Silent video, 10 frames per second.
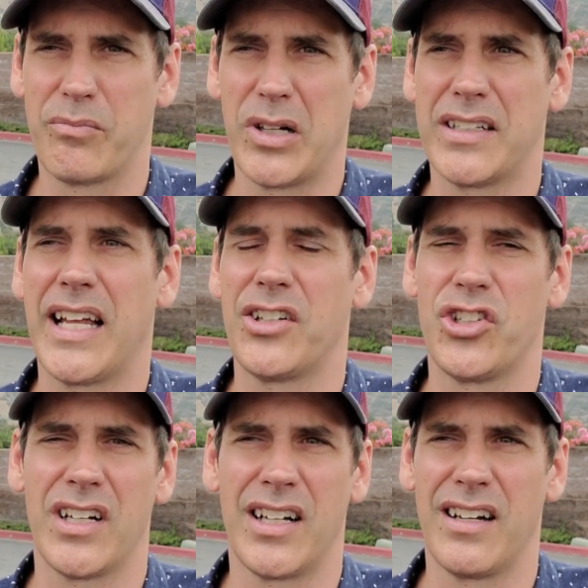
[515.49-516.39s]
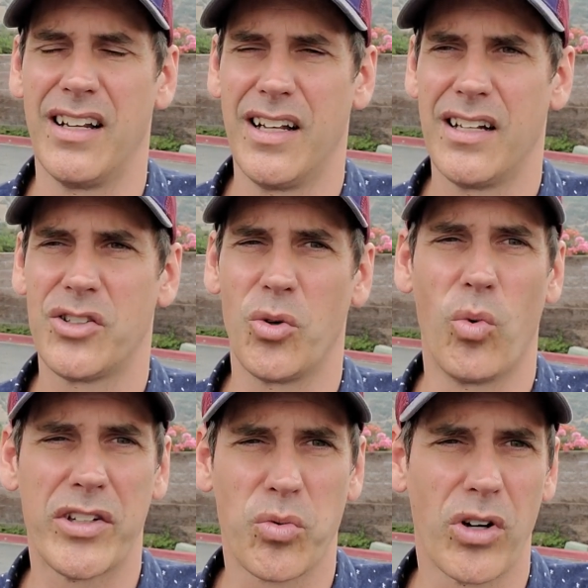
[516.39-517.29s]
put attention on to
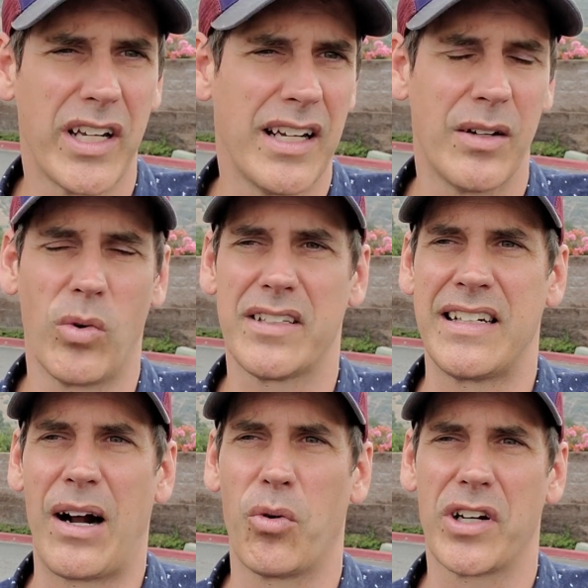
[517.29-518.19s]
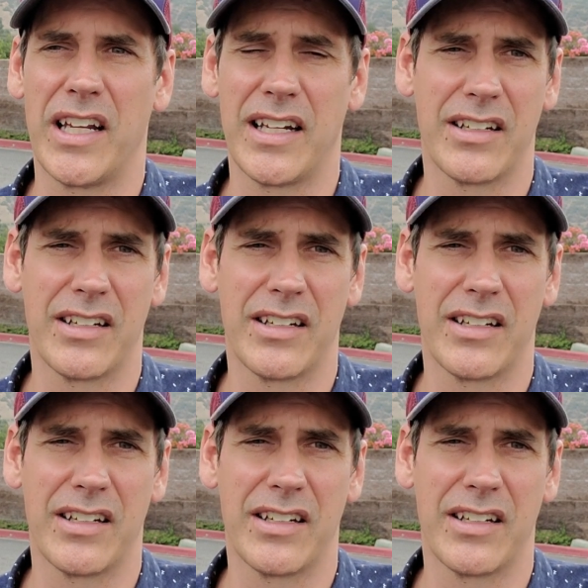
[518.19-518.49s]
what's working and what's not working,